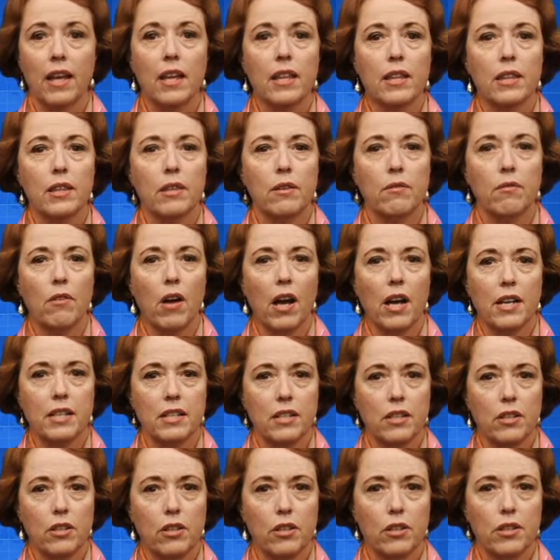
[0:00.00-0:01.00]
The writer
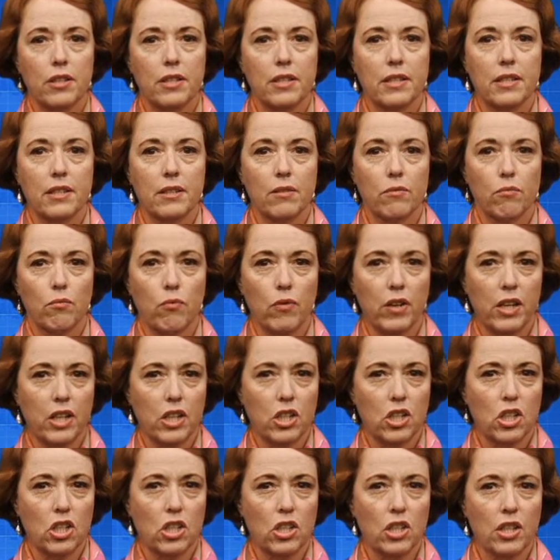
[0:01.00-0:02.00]
uses
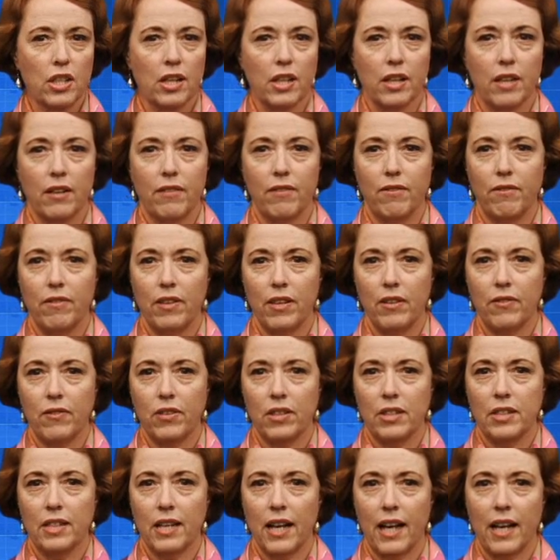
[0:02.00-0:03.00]
rich,
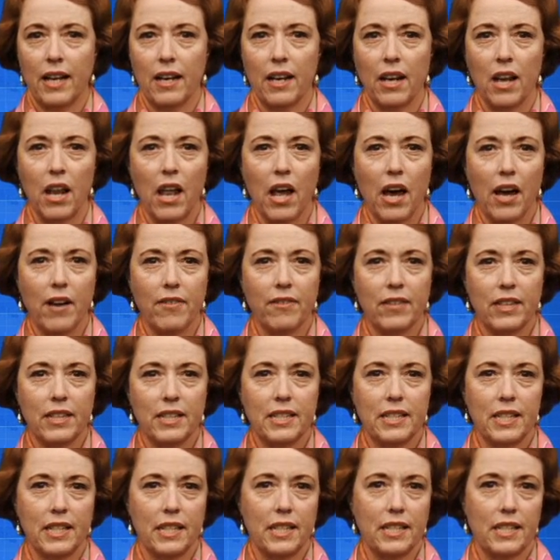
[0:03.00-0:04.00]
vivid and lively
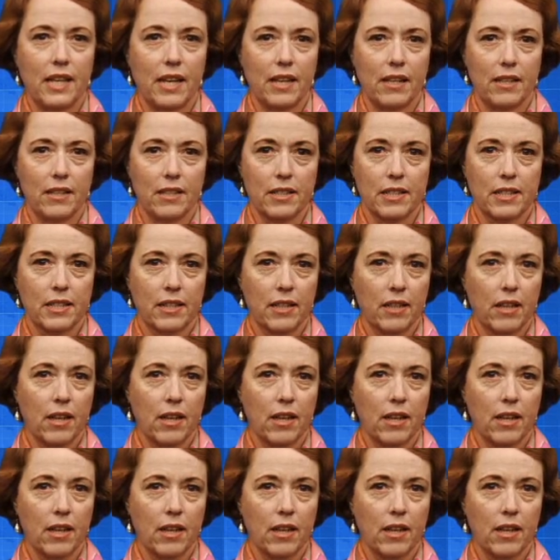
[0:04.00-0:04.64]
details.